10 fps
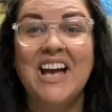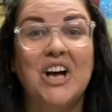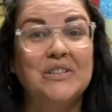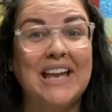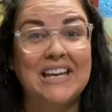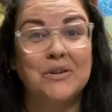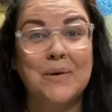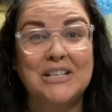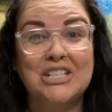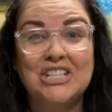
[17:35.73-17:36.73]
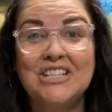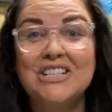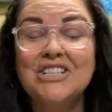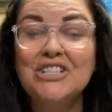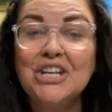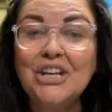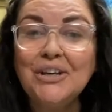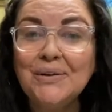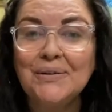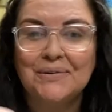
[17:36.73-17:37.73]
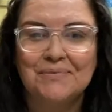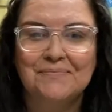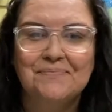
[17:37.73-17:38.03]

Okay, question two.